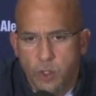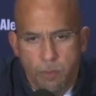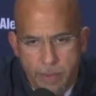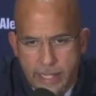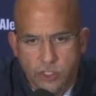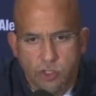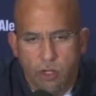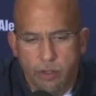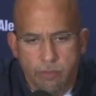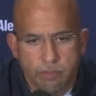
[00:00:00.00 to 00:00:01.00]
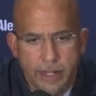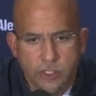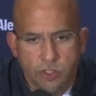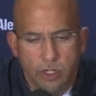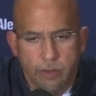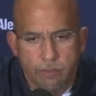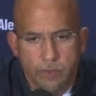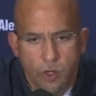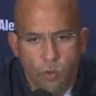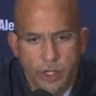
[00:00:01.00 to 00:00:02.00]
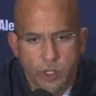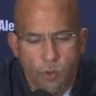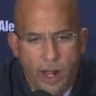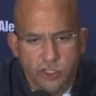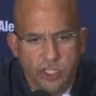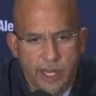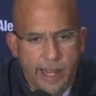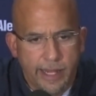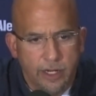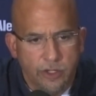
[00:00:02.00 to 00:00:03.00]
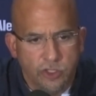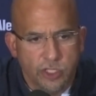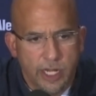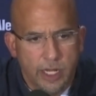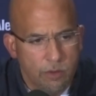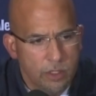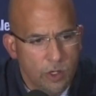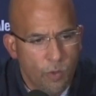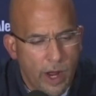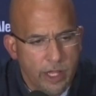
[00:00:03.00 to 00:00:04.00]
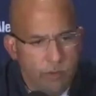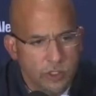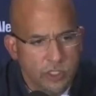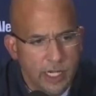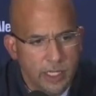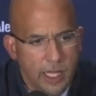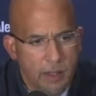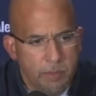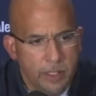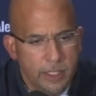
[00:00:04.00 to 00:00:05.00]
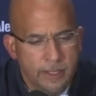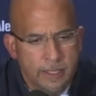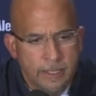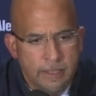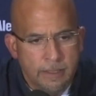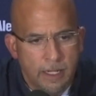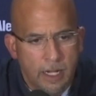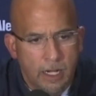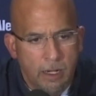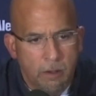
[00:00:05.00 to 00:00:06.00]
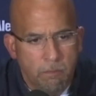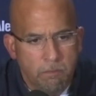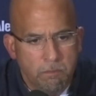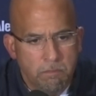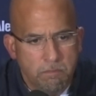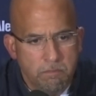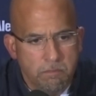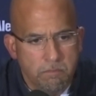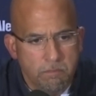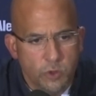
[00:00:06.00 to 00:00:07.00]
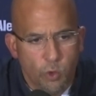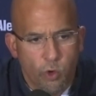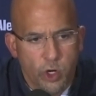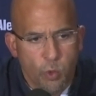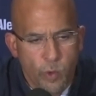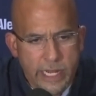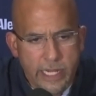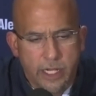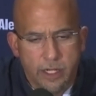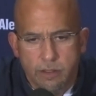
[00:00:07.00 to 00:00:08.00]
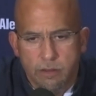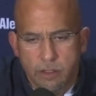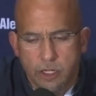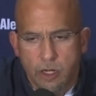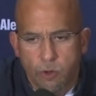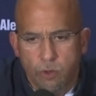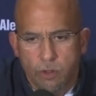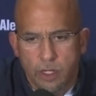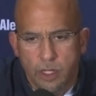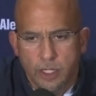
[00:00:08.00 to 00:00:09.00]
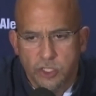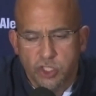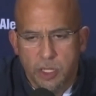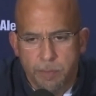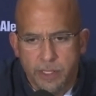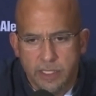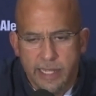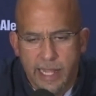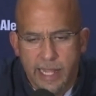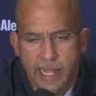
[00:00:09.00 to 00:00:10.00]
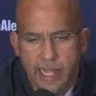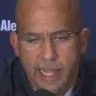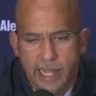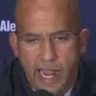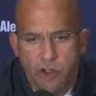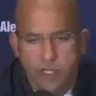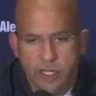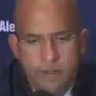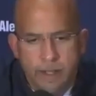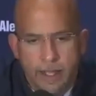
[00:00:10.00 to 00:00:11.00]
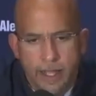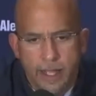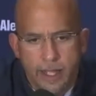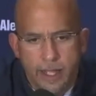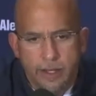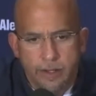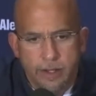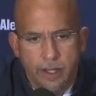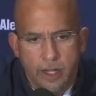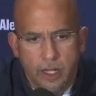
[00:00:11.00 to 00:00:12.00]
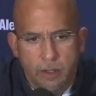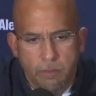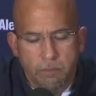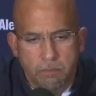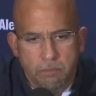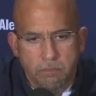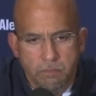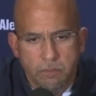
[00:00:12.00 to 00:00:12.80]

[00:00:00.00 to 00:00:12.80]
based on what you watched today, I could understand why you would say that. But during the week, is typically how you can tell that. And